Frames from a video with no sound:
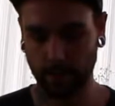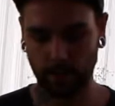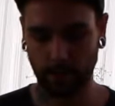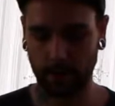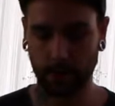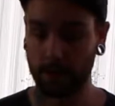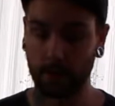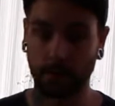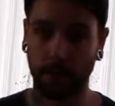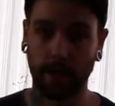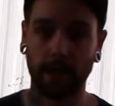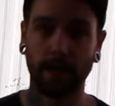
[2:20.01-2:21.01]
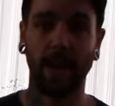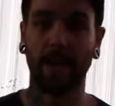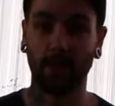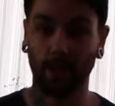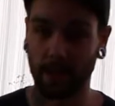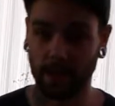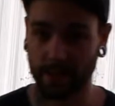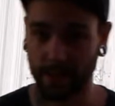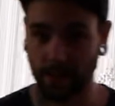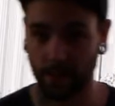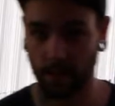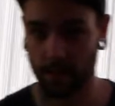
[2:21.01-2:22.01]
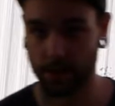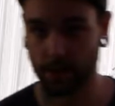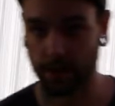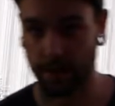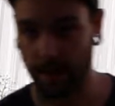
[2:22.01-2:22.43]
which is fine. I don't like the skin on the chicken